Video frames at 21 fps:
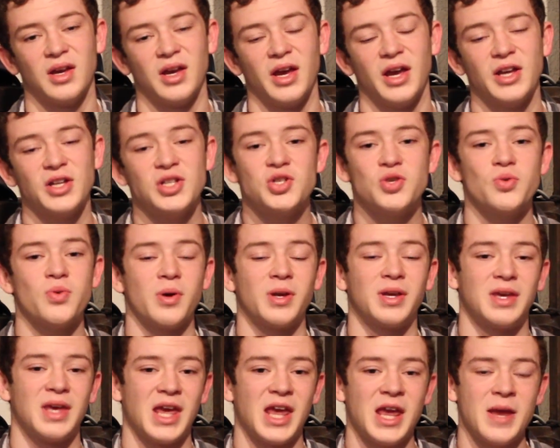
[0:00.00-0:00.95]
into a
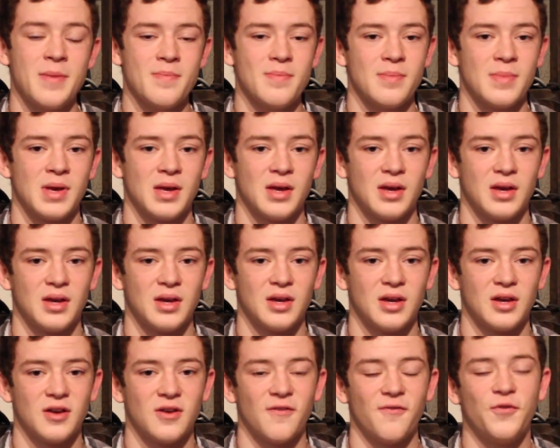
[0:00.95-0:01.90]
game
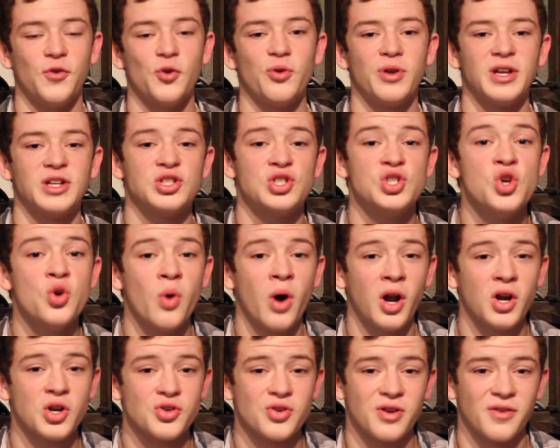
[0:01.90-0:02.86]
viewed in
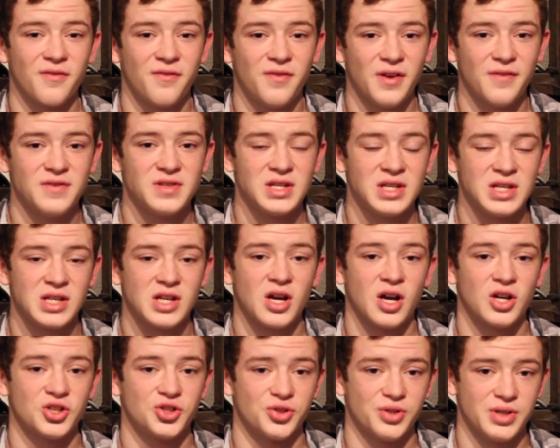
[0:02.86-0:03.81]
215
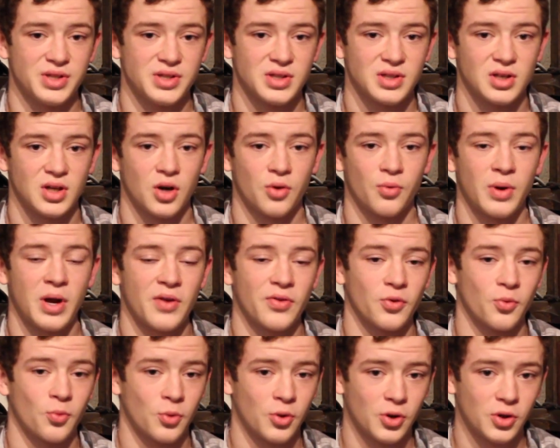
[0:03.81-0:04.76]
countries around
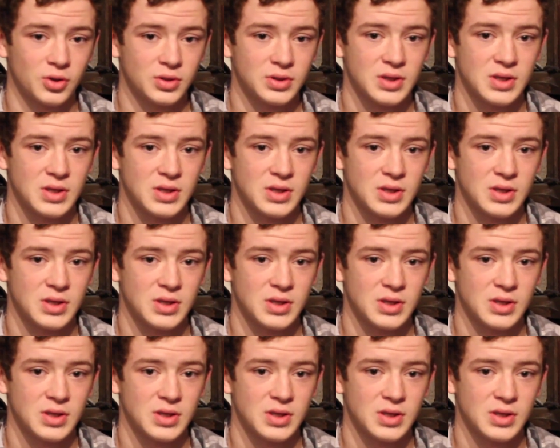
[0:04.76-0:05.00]
the world